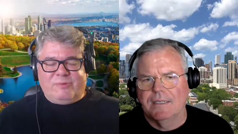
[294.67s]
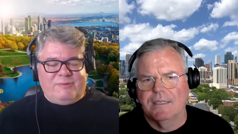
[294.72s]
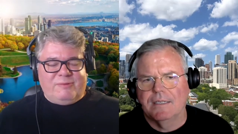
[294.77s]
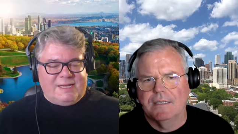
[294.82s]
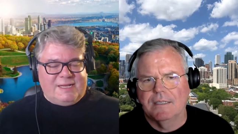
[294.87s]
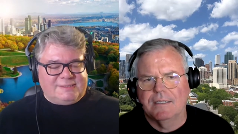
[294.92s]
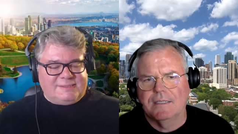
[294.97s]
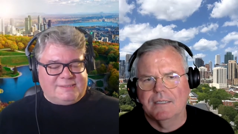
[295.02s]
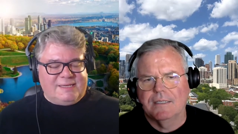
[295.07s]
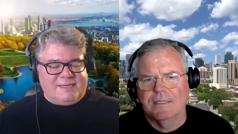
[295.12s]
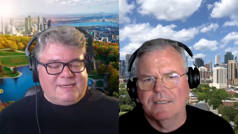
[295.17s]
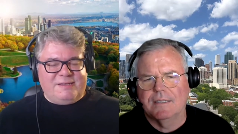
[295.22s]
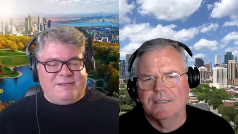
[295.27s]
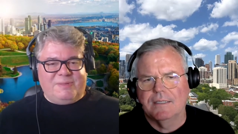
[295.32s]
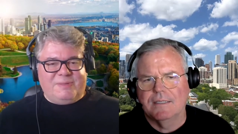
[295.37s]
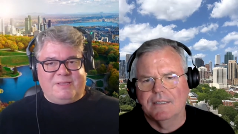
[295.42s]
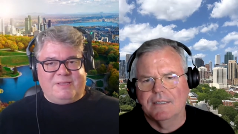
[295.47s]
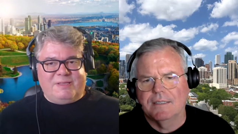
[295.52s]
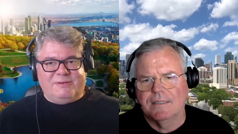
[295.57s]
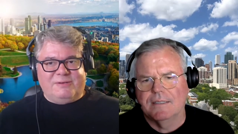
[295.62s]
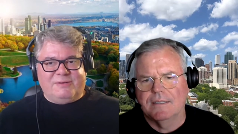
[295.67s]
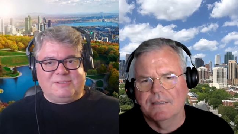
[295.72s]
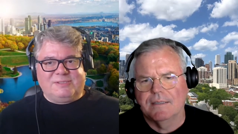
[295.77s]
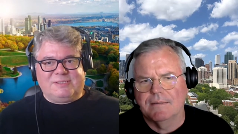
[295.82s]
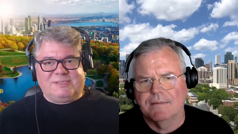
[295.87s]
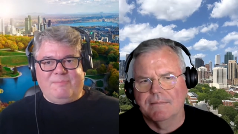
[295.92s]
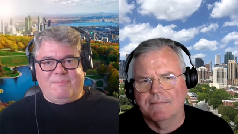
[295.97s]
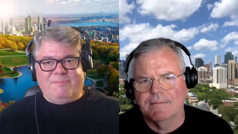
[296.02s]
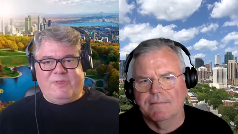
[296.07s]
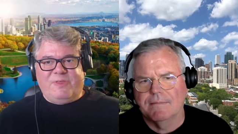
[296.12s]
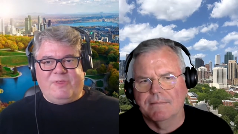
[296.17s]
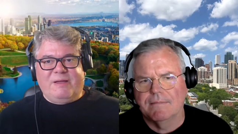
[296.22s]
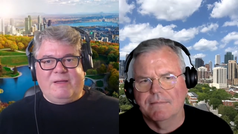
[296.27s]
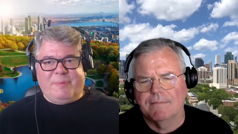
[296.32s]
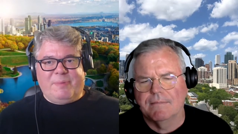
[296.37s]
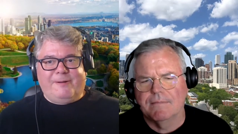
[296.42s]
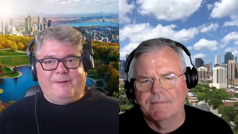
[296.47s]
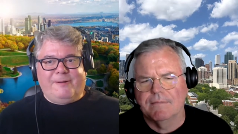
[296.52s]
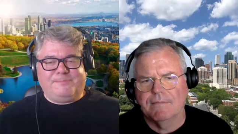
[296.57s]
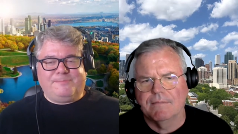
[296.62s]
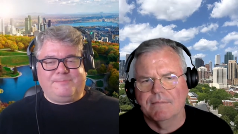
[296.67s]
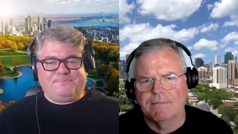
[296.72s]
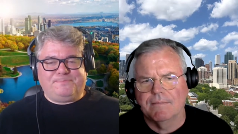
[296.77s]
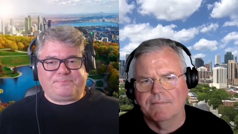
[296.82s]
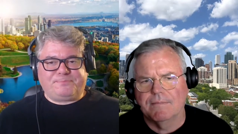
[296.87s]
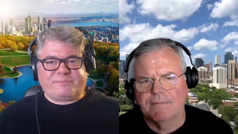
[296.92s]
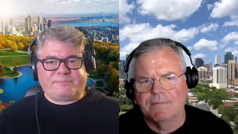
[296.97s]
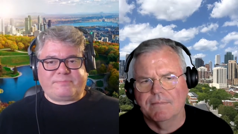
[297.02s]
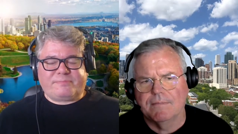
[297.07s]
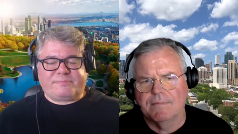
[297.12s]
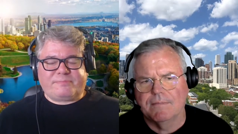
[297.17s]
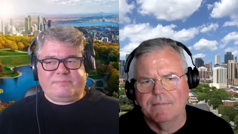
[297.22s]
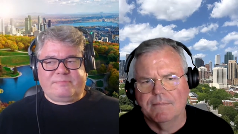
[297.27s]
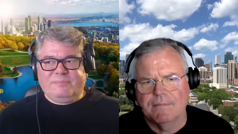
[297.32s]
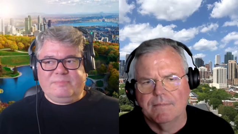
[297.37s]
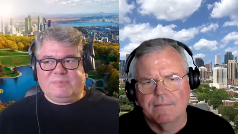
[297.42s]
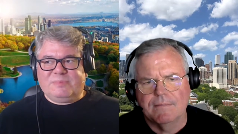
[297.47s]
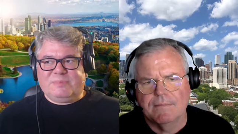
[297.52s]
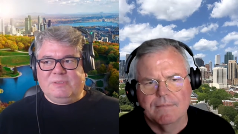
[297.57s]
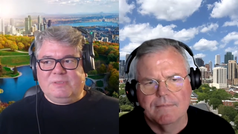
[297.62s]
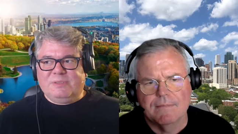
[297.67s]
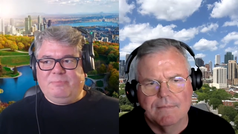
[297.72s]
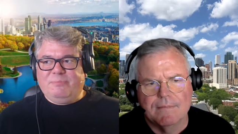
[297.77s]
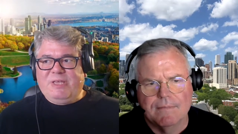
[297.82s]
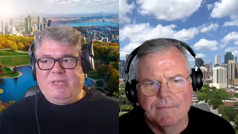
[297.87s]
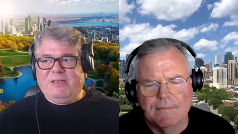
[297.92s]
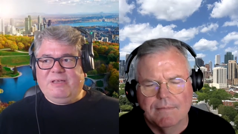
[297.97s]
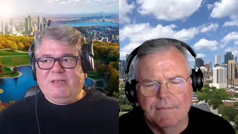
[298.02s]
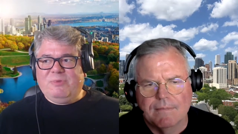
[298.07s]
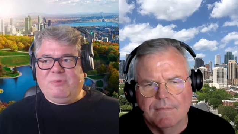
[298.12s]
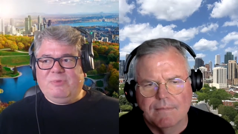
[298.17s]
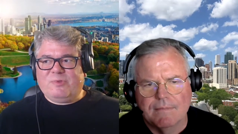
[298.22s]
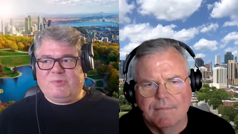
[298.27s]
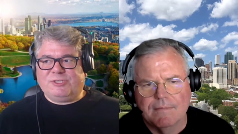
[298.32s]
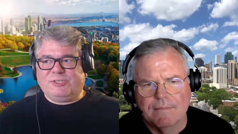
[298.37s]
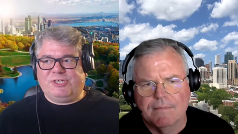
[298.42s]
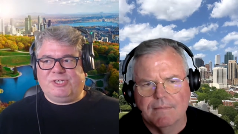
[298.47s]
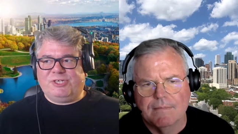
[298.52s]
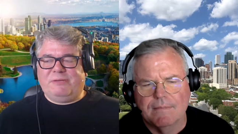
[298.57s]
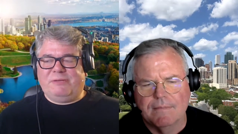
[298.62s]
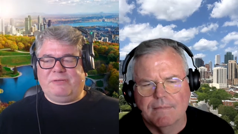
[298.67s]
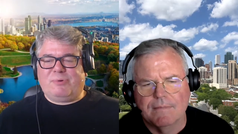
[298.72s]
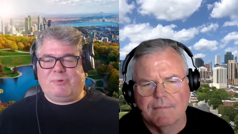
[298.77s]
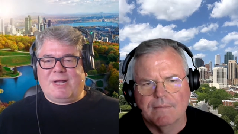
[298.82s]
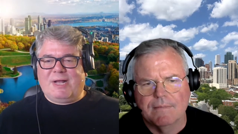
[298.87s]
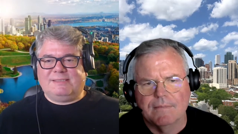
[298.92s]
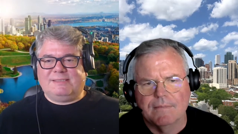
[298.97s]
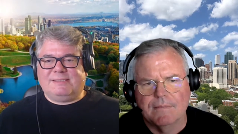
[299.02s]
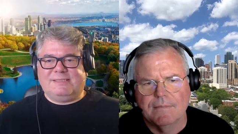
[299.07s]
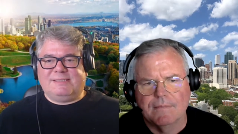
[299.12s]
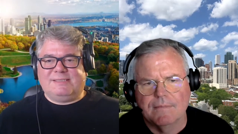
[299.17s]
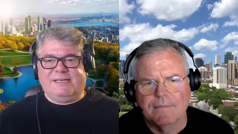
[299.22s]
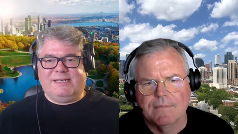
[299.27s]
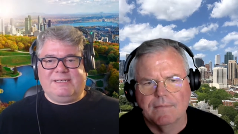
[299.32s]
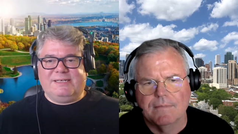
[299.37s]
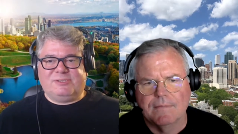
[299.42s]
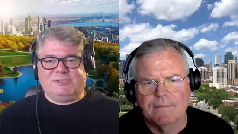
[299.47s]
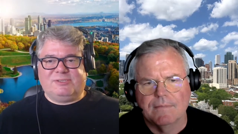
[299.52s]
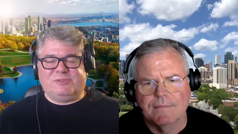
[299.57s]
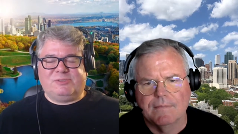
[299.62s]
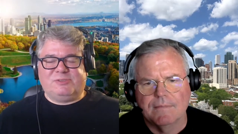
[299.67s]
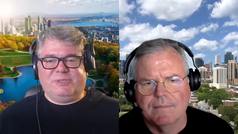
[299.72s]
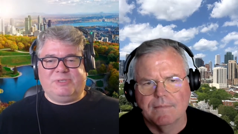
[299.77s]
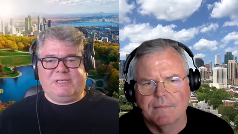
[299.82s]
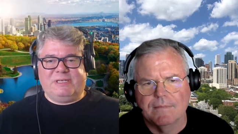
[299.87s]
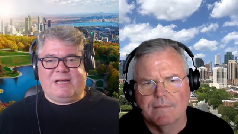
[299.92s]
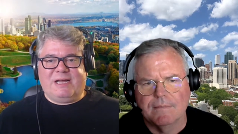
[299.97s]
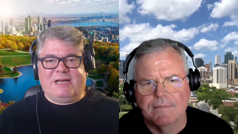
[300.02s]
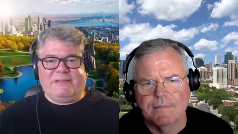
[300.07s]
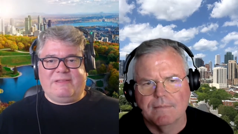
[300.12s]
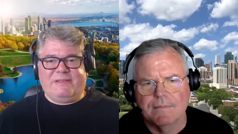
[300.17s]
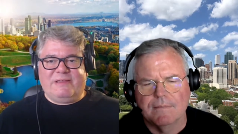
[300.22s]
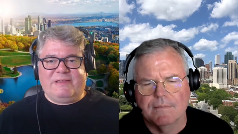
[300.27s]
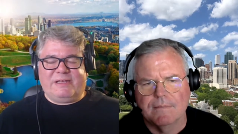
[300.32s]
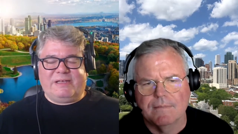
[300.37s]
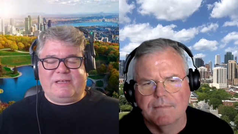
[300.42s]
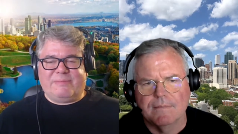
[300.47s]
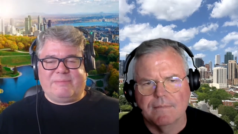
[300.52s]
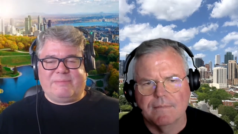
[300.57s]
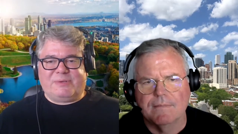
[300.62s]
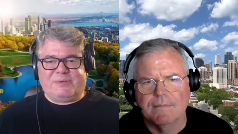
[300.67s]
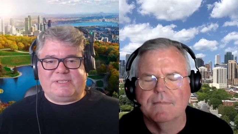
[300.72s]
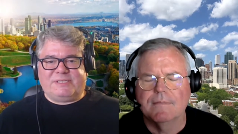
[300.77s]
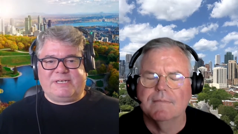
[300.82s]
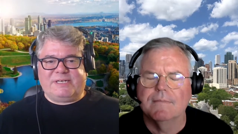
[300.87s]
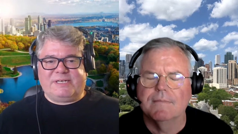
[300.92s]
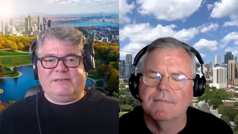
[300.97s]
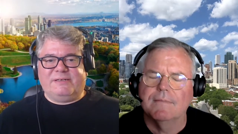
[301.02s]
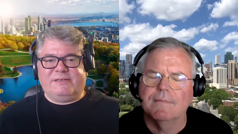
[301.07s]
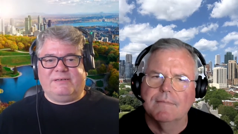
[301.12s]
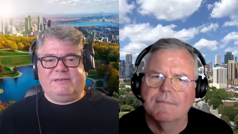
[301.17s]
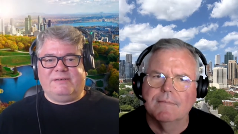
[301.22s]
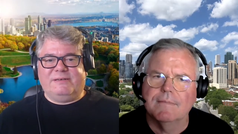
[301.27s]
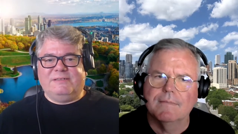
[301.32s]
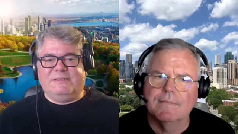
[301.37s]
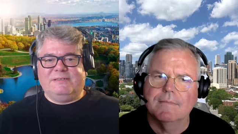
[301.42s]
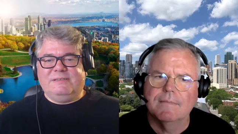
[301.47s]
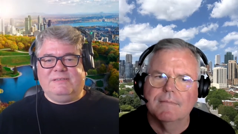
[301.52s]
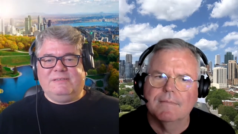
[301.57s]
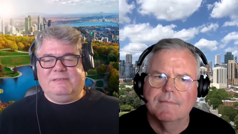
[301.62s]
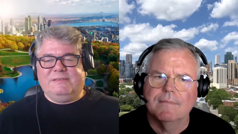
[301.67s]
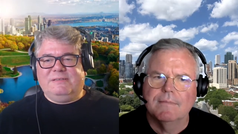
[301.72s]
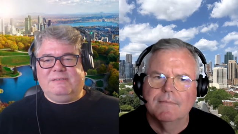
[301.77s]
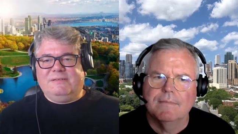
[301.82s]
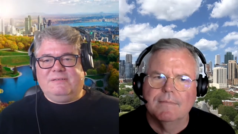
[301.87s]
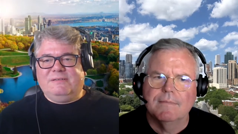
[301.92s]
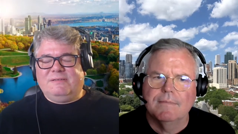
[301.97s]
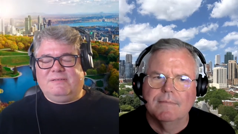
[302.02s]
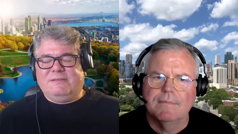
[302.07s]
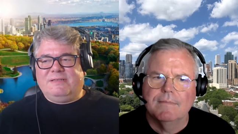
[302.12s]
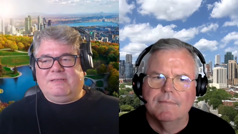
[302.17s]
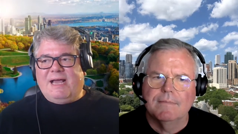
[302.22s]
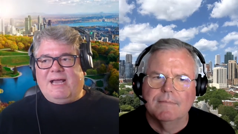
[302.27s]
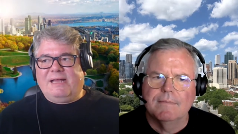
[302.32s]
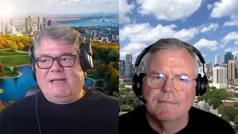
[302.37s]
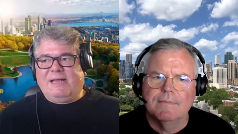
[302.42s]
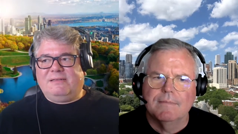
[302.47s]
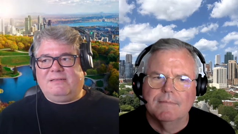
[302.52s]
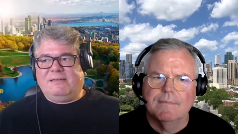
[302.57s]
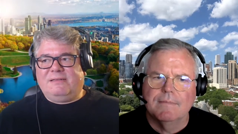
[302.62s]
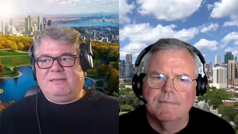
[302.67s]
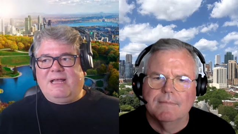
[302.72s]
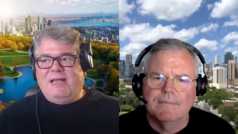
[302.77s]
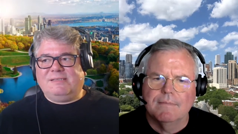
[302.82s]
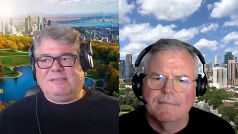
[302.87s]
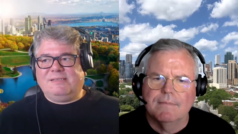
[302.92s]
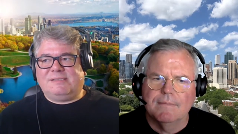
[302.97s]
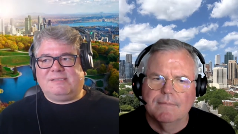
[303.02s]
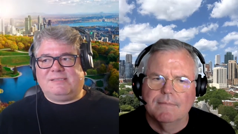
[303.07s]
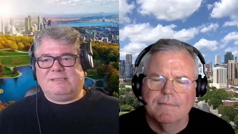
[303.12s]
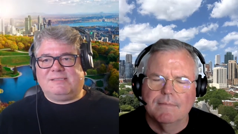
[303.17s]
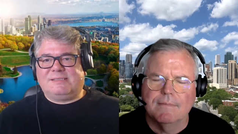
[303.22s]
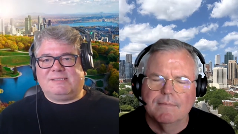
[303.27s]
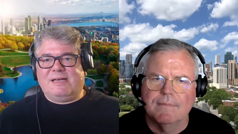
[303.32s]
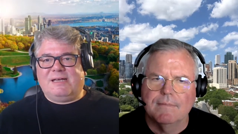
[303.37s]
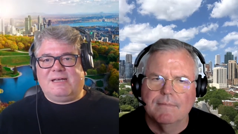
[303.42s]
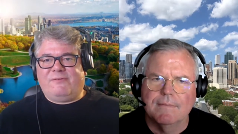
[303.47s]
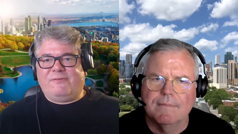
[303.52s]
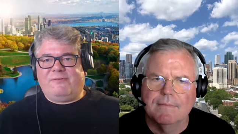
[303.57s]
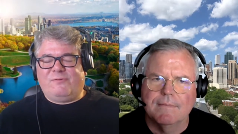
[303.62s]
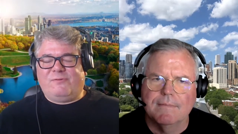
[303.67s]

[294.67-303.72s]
Speaker 1: with that sentiment. There is something about being a musician and practicing an instrument, I think in particular, that lends itself